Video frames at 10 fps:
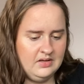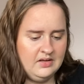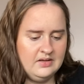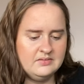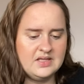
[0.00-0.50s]

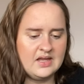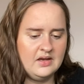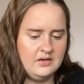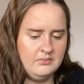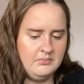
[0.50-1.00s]
it's like
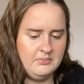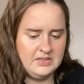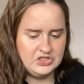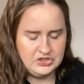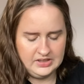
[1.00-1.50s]
a
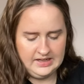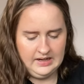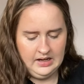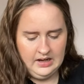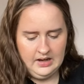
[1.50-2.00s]
mystery,
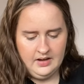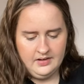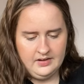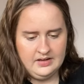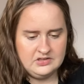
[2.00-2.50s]

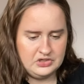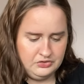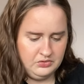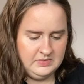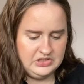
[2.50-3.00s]

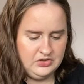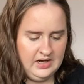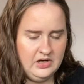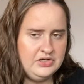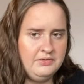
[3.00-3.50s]
historical mystery.
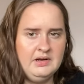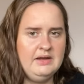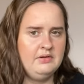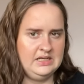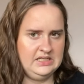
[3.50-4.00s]
I don't really
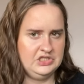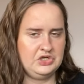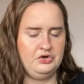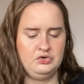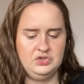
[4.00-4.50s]
read
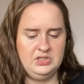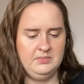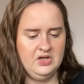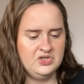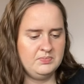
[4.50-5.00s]
historical too
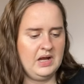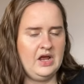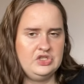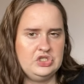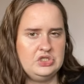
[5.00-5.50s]
much, but I
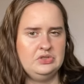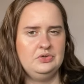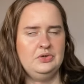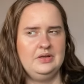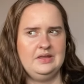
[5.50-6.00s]
just
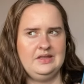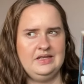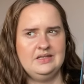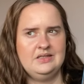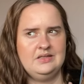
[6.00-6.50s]
thought
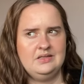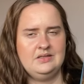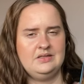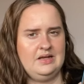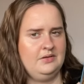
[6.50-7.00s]
this
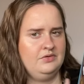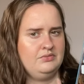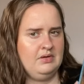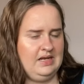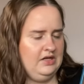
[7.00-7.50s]
sounds
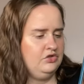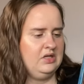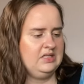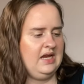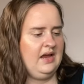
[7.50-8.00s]
really
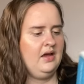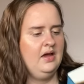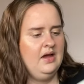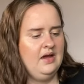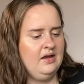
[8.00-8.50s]
interesting.
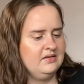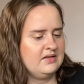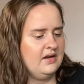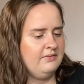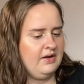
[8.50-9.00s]
And it's
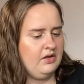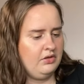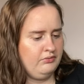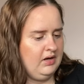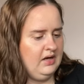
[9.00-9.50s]
kind of like a
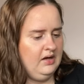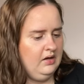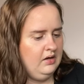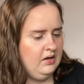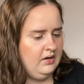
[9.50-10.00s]
thriller,
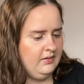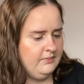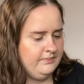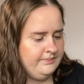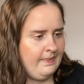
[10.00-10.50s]

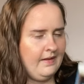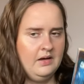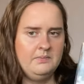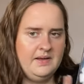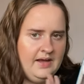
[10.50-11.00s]
um,
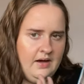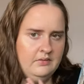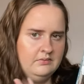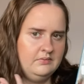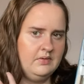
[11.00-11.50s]
but yeah,
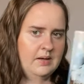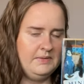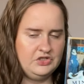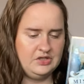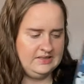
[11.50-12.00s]
I'm
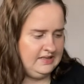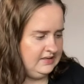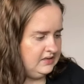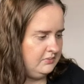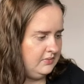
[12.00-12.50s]
interested.
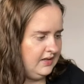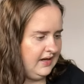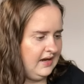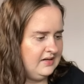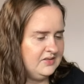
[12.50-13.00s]
And
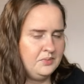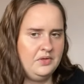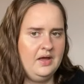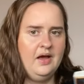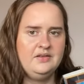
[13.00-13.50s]
again, it's one
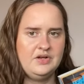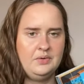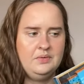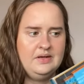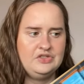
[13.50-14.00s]
that I don't
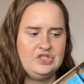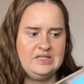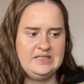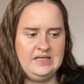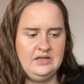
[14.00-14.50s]
actually
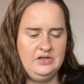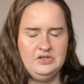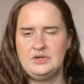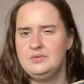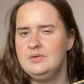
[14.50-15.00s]
see, you
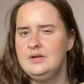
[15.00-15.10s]
don't